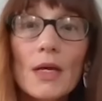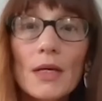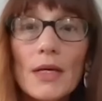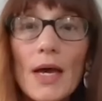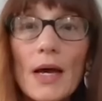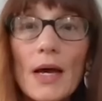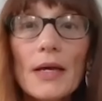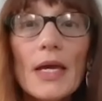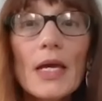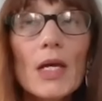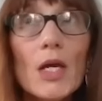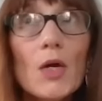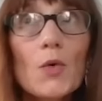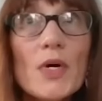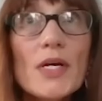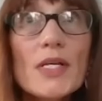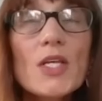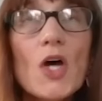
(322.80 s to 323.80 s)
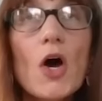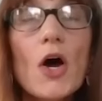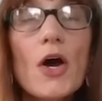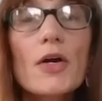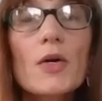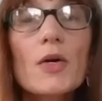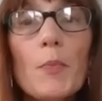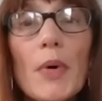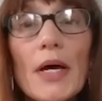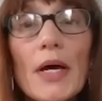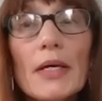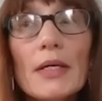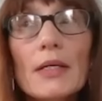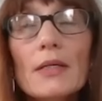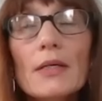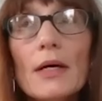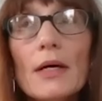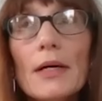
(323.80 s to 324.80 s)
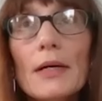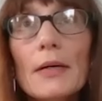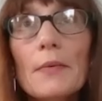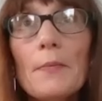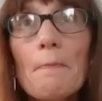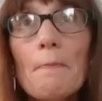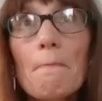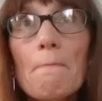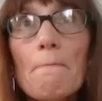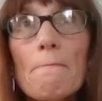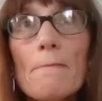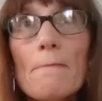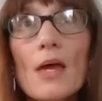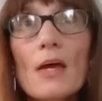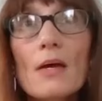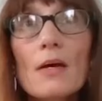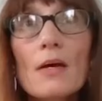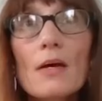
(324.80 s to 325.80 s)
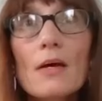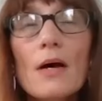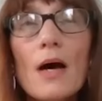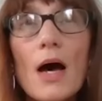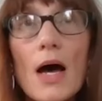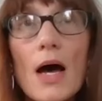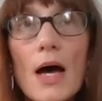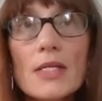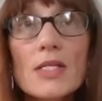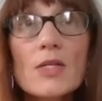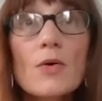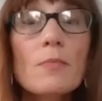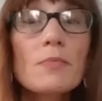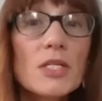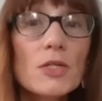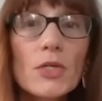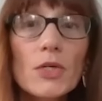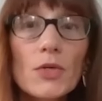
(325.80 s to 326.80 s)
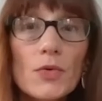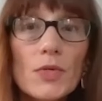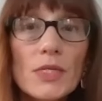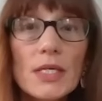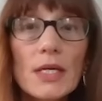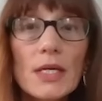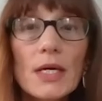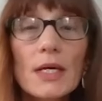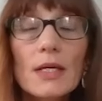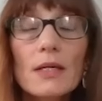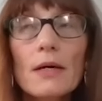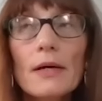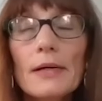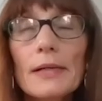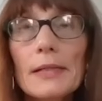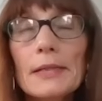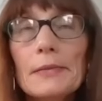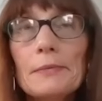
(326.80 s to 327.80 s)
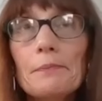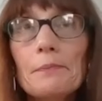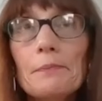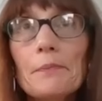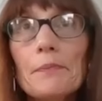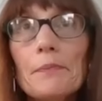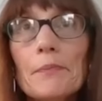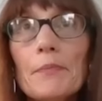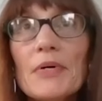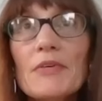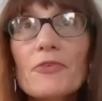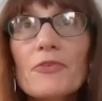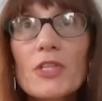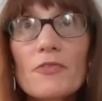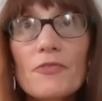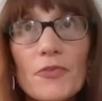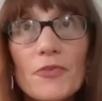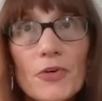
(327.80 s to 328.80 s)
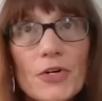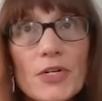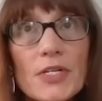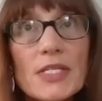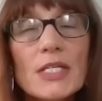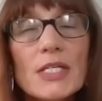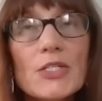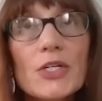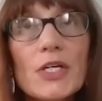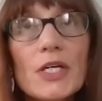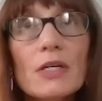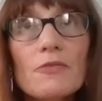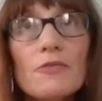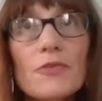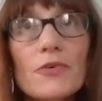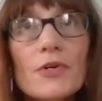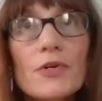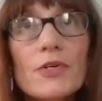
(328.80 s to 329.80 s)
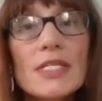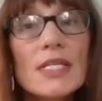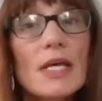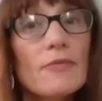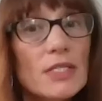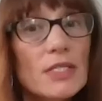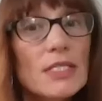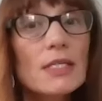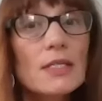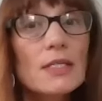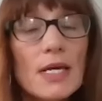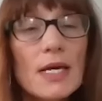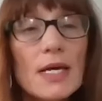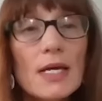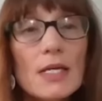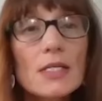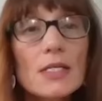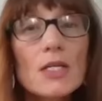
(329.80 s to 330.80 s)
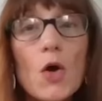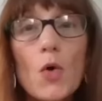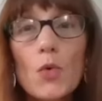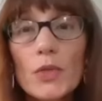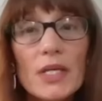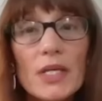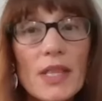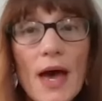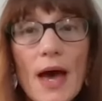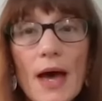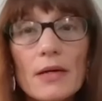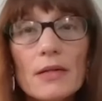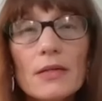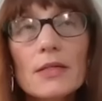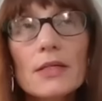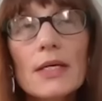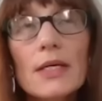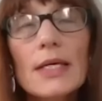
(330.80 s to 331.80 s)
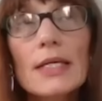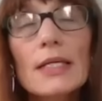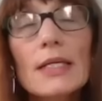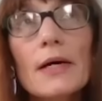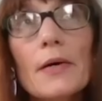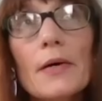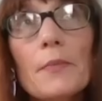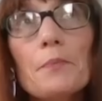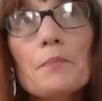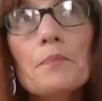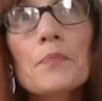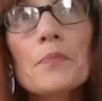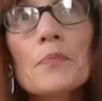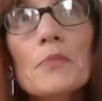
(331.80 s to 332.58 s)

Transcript: Yeah, it, it was hard, but um, so I'm still using it. Um, but for the first, I took it for 17 days, only that, and um,